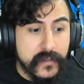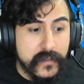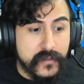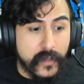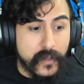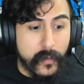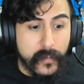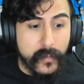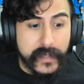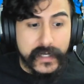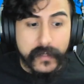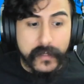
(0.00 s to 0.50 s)

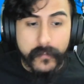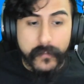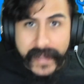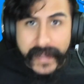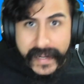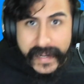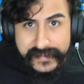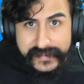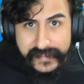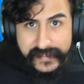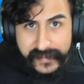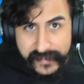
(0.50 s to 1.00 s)
So we're going to
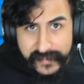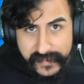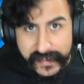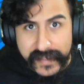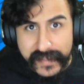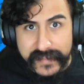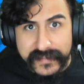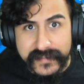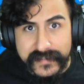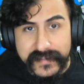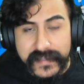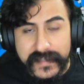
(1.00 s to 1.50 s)
react to
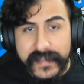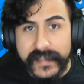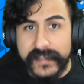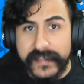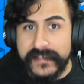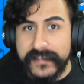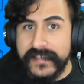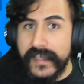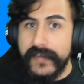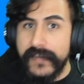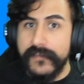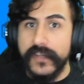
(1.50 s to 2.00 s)
this
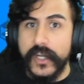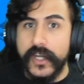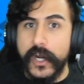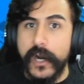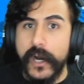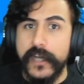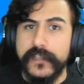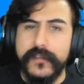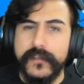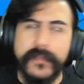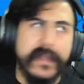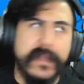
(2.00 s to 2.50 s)
instead of the
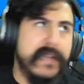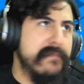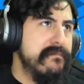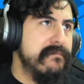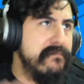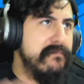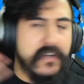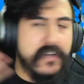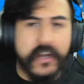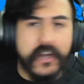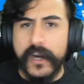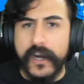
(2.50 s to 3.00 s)
Guardsman.
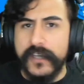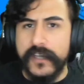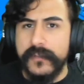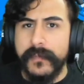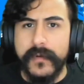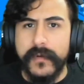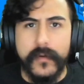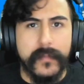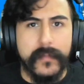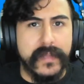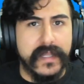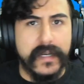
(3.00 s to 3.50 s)

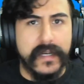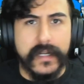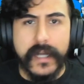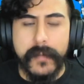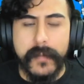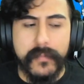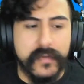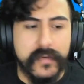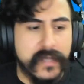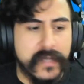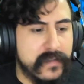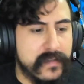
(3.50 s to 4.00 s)
Guardsman will be in a
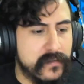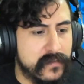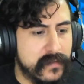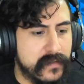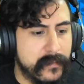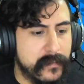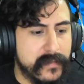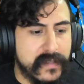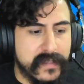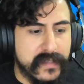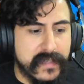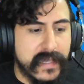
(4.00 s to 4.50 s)
couple days or
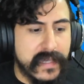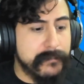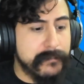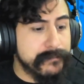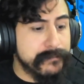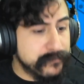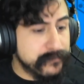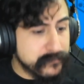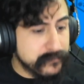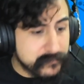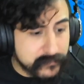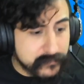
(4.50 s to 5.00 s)
something like that.
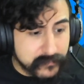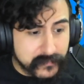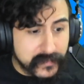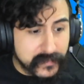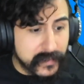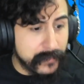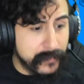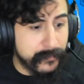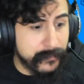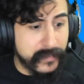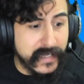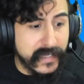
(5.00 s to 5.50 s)

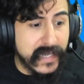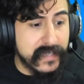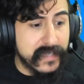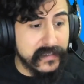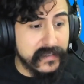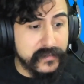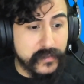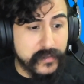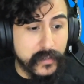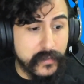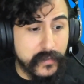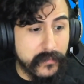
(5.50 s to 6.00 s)
But yeah,
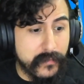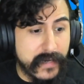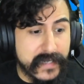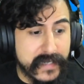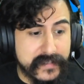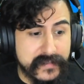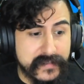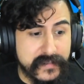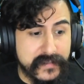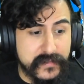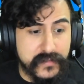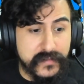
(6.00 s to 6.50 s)
let's go and
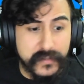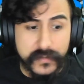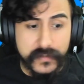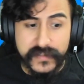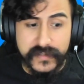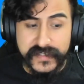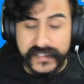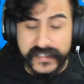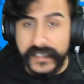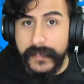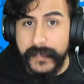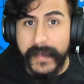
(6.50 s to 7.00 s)
react to this new
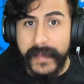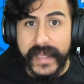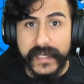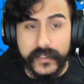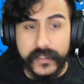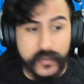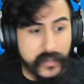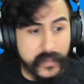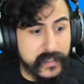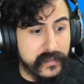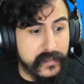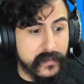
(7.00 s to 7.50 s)

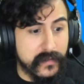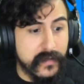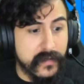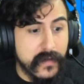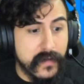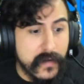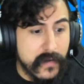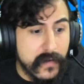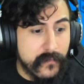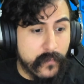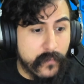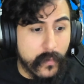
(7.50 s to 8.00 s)
cinematic
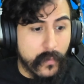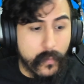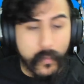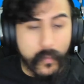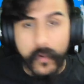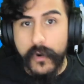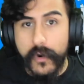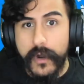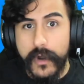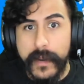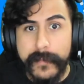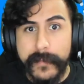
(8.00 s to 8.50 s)
trailer for
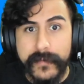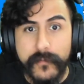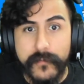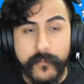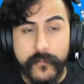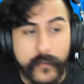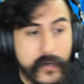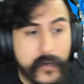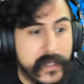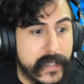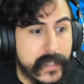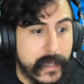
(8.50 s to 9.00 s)
Warhammer
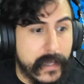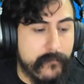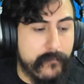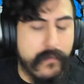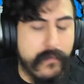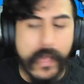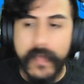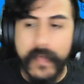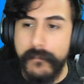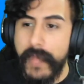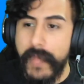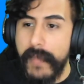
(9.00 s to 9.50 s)
40k.
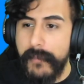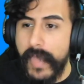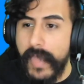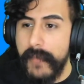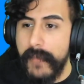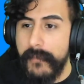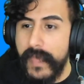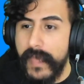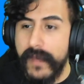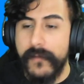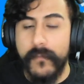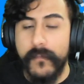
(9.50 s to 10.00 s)

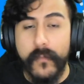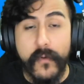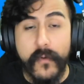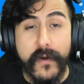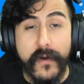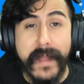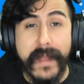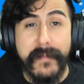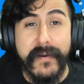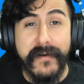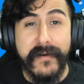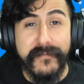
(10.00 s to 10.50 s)

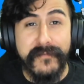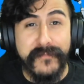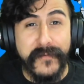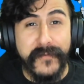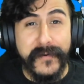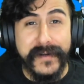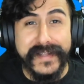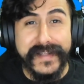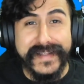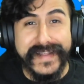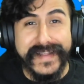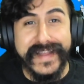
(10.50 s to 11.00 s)
Warhammer
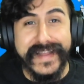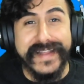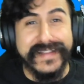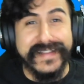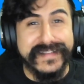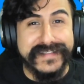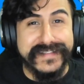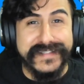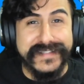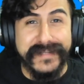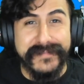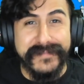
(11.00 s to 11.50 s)
40k.
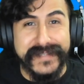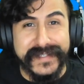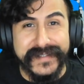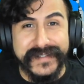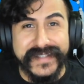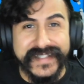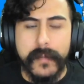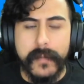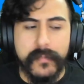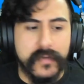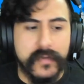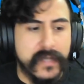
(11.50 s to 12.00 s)
Let's jump into
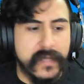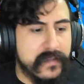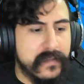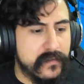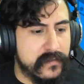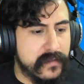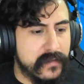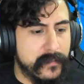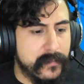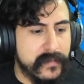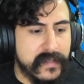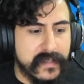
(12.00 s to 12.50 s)
it. A couple days
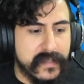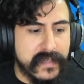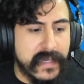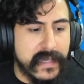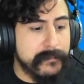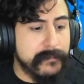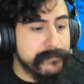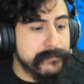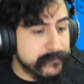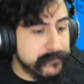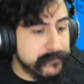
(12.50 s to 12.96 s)
or something like that.